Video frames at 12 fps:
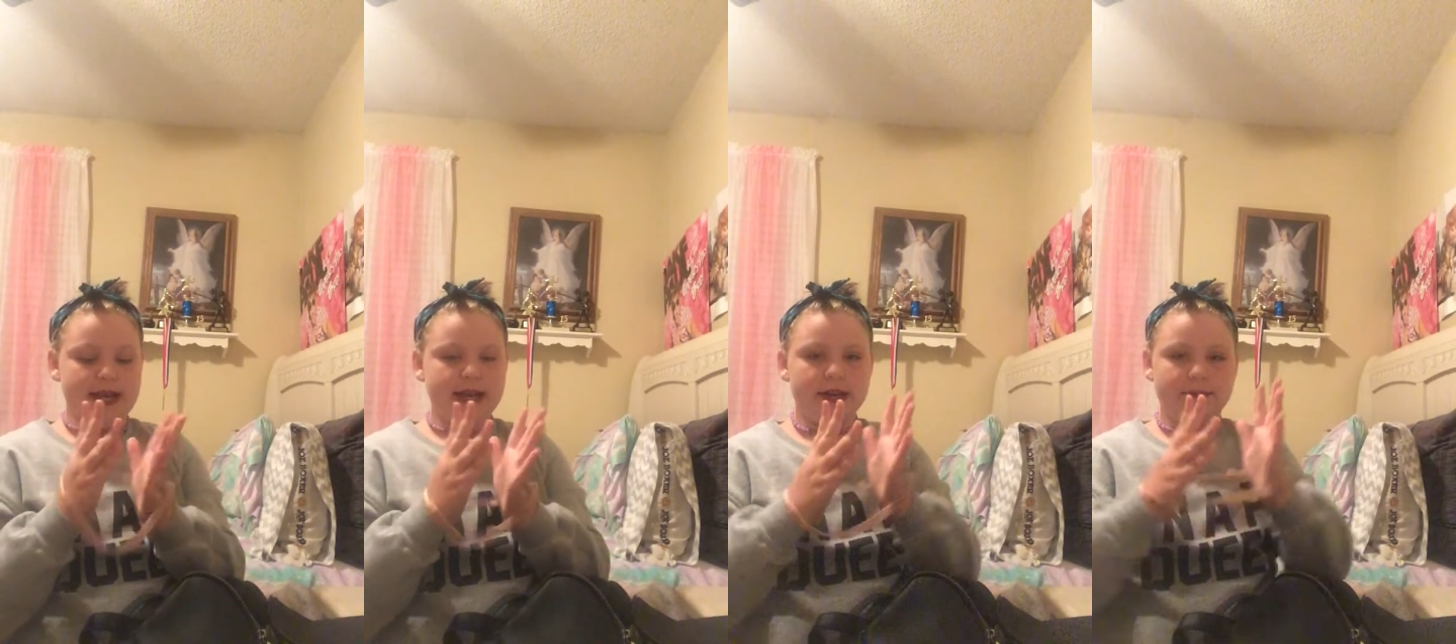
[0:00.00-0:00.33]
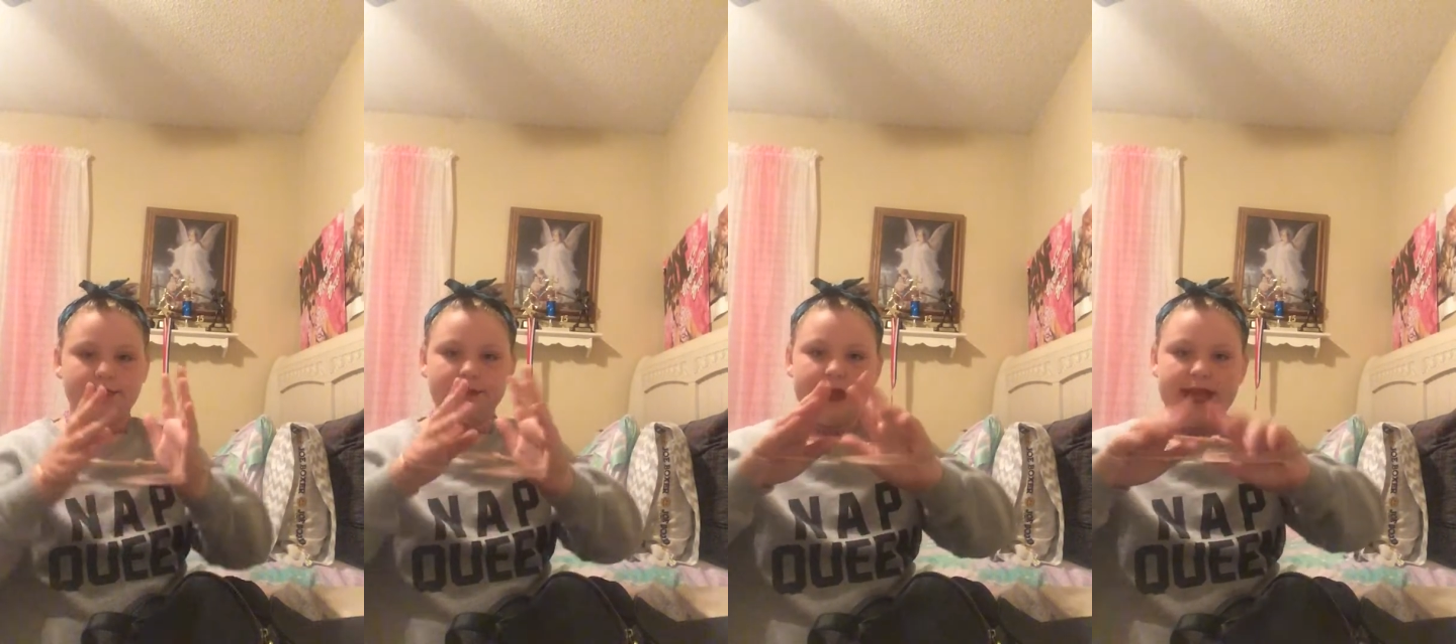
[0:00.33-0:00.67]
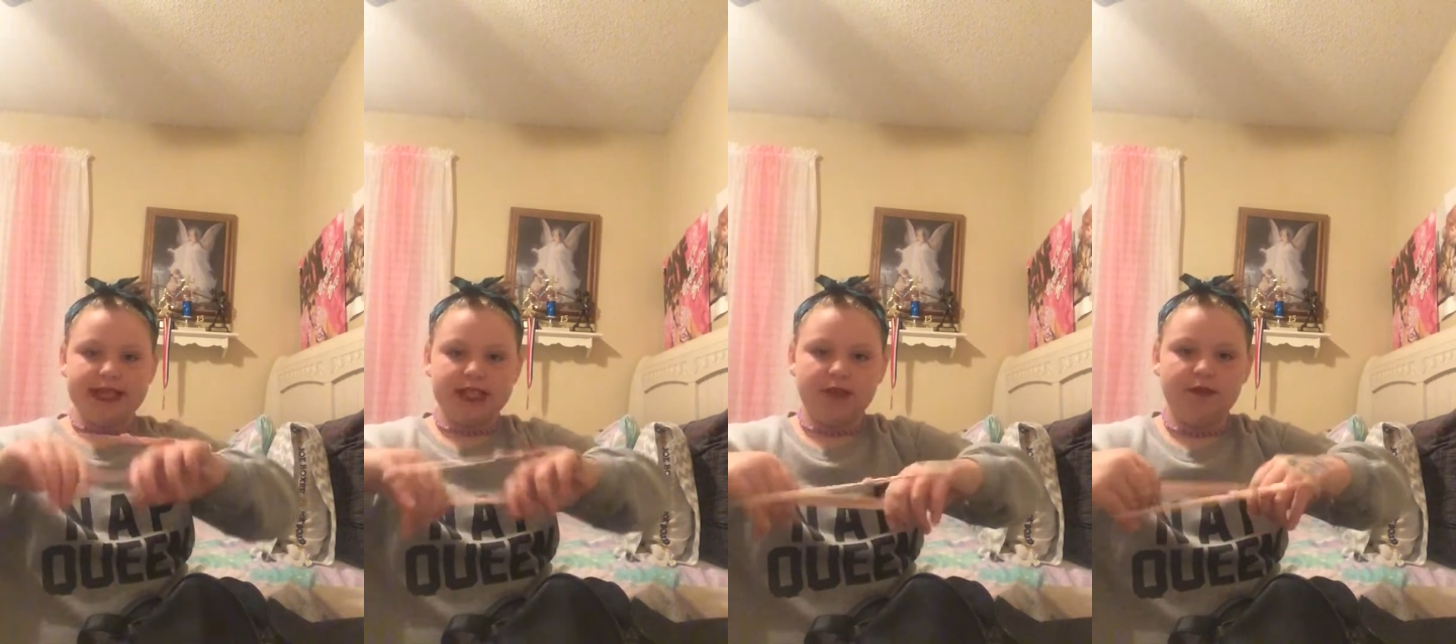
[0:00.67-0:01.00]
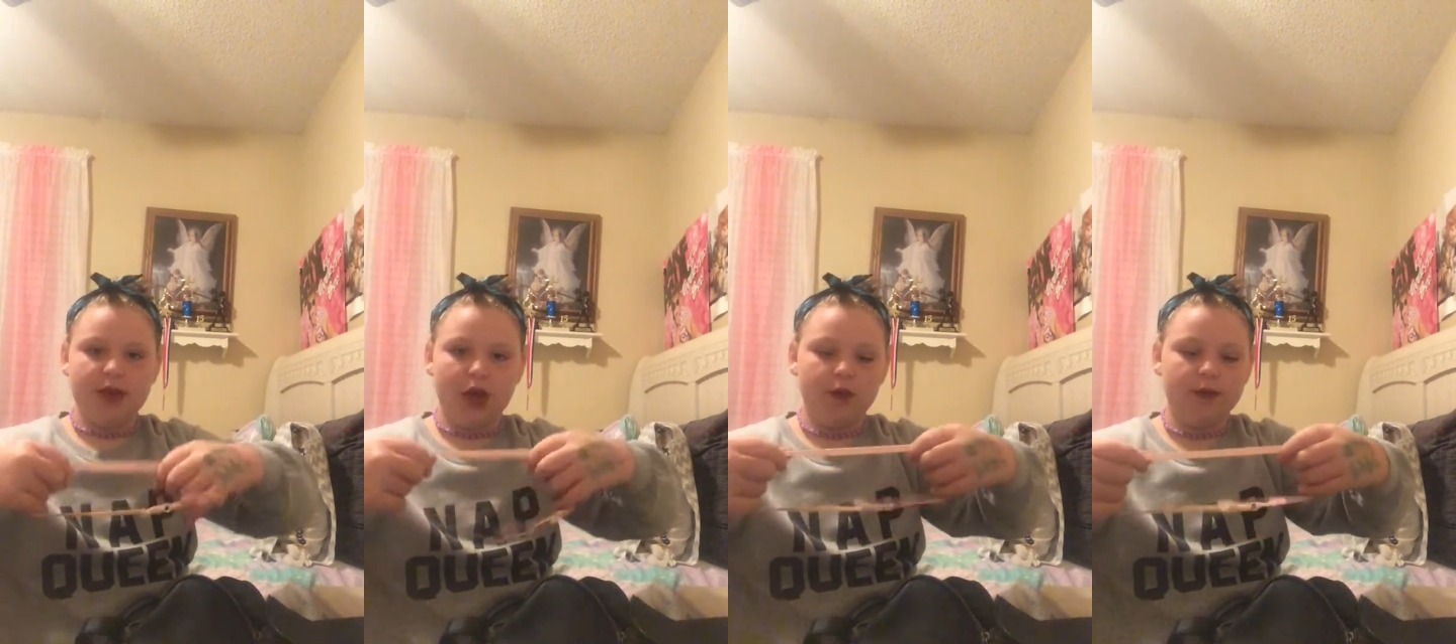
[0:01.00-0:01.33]
Duh. It's a
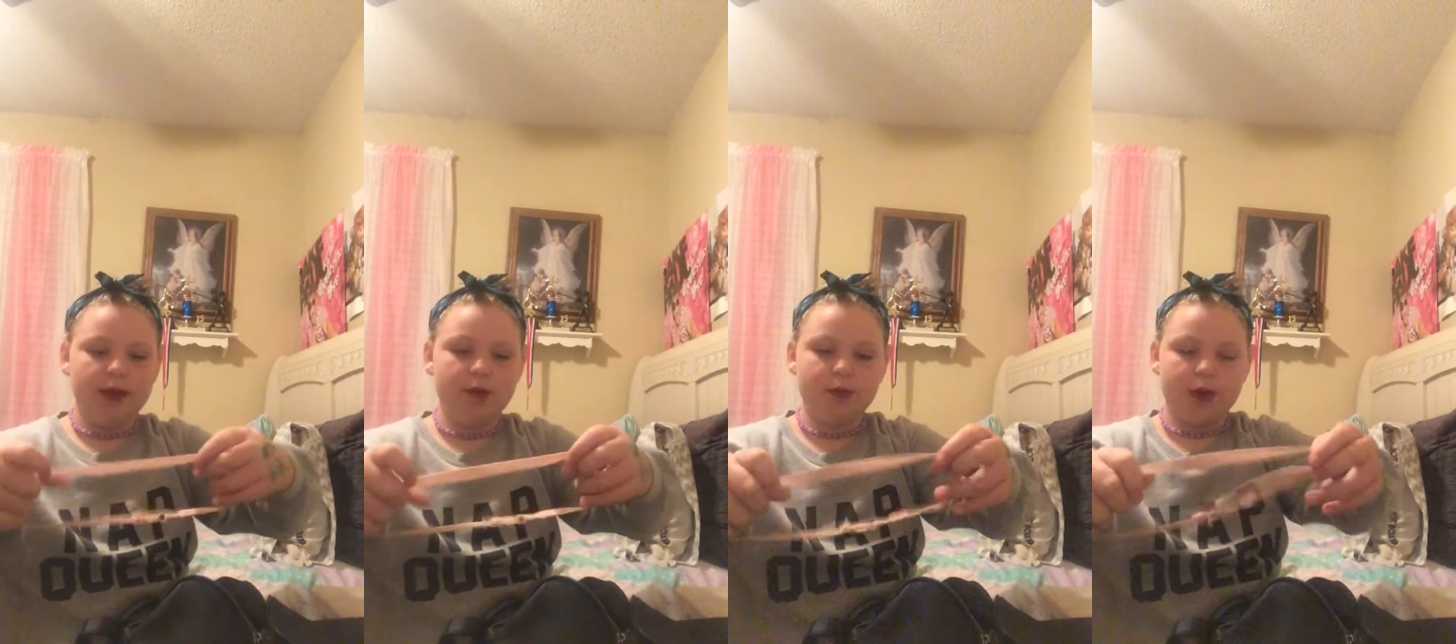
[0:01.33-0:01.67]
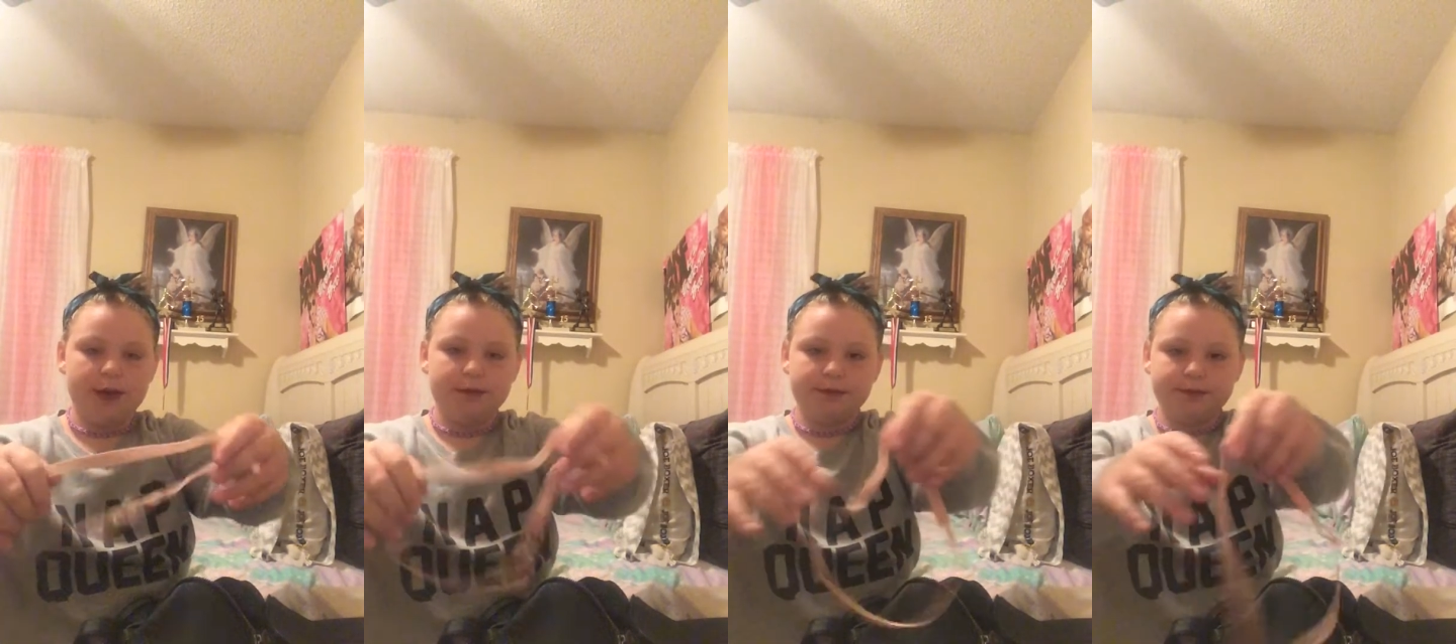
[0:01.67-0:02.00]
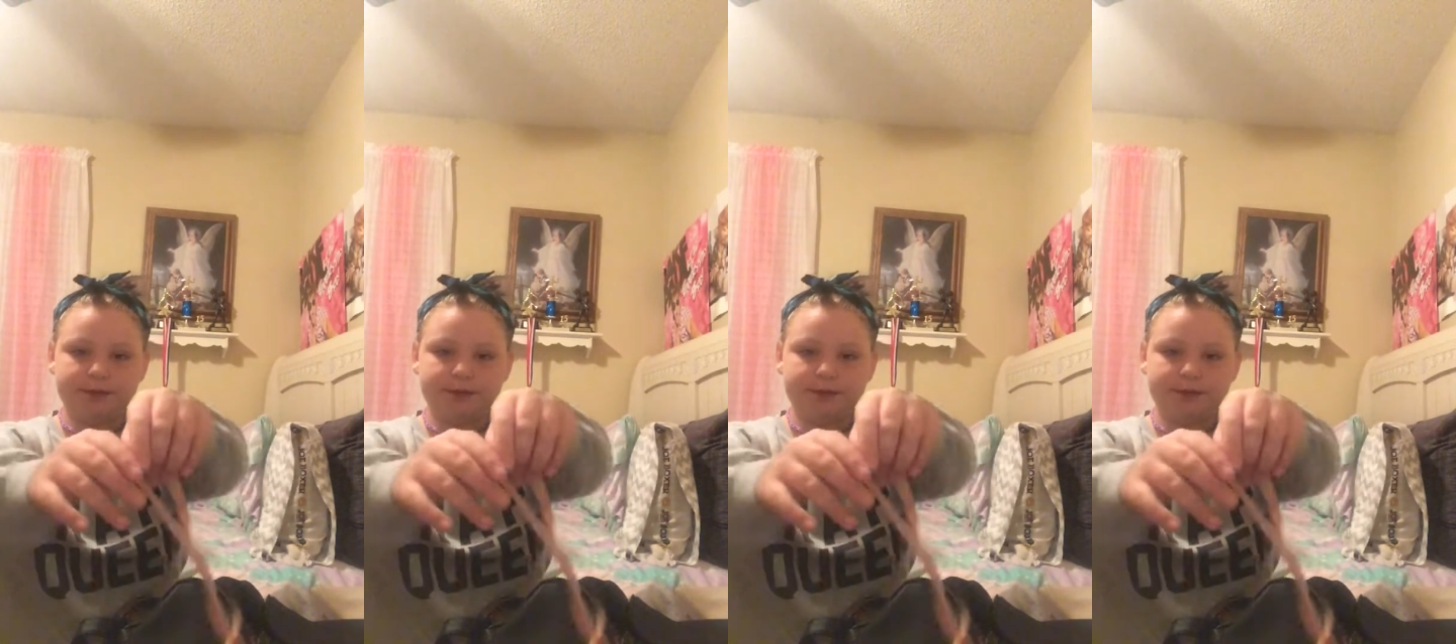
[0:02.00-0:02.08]
velvet one.